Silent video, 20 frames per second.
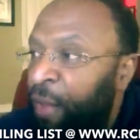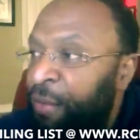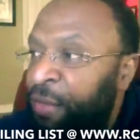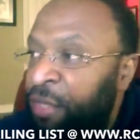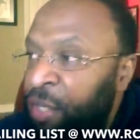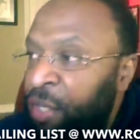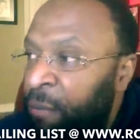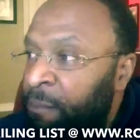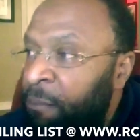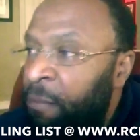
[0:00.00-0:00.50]
You're
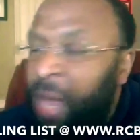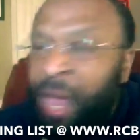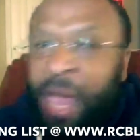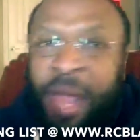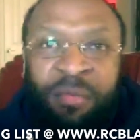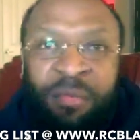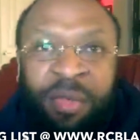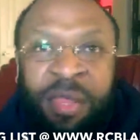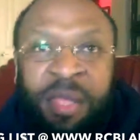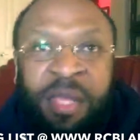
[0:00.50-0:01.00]
mad
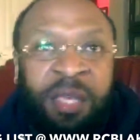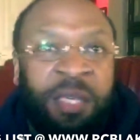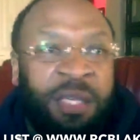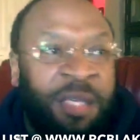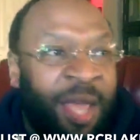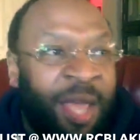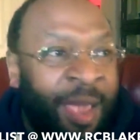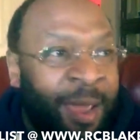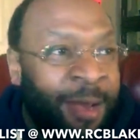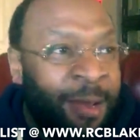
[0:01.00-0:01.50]
with your
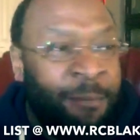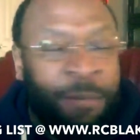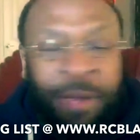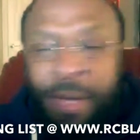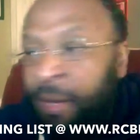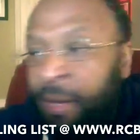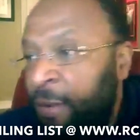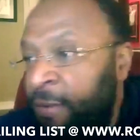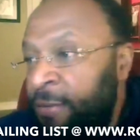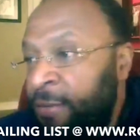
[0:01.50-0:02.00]
daddy
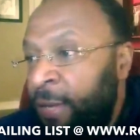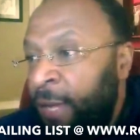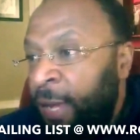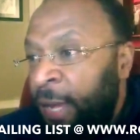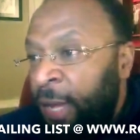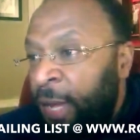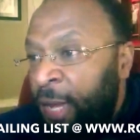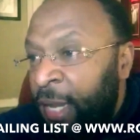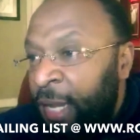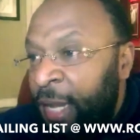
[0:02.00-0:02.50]
because
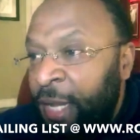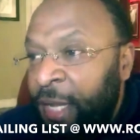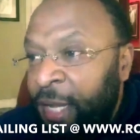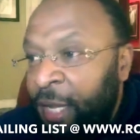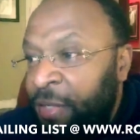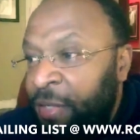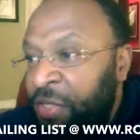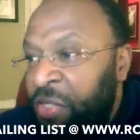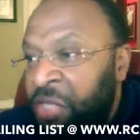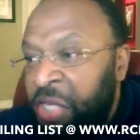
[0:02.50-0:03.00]
he
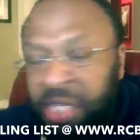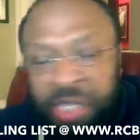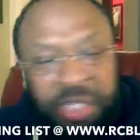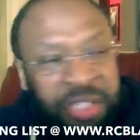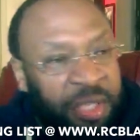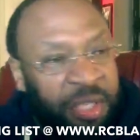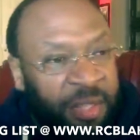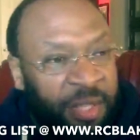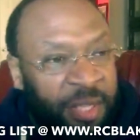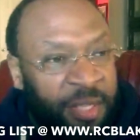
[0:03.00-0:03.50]
didn't teach you
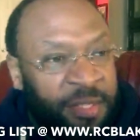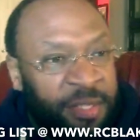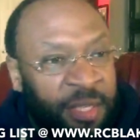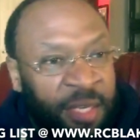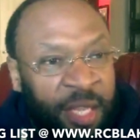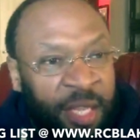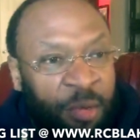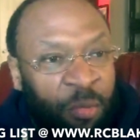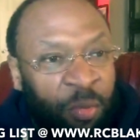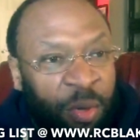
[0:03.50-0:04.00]
this and he
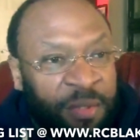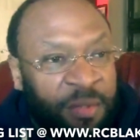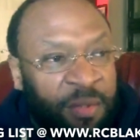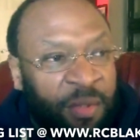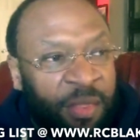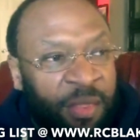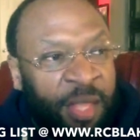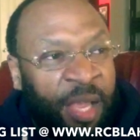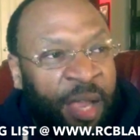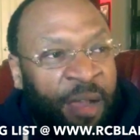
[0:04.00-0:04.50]
wasn't
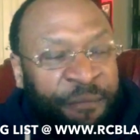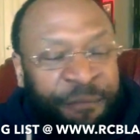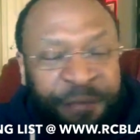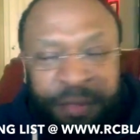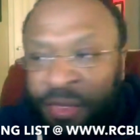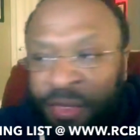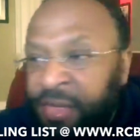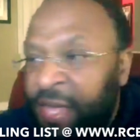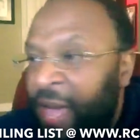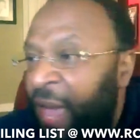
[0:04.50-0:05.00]
there for
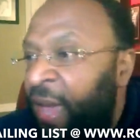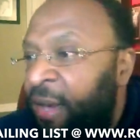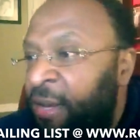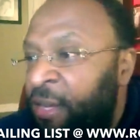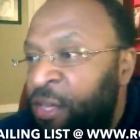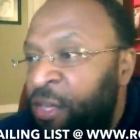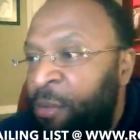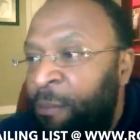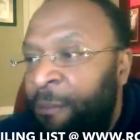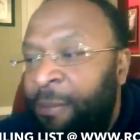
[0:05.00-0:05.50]
that. And you're
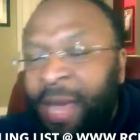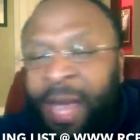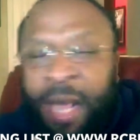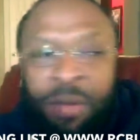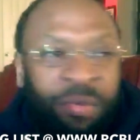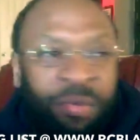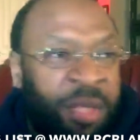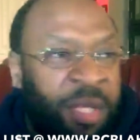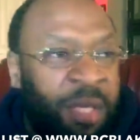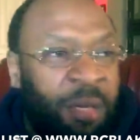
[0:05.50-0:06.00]
mad with
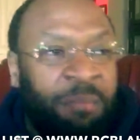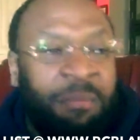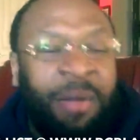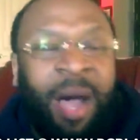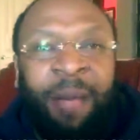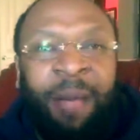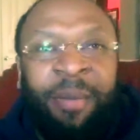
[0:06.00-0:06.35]
your mama.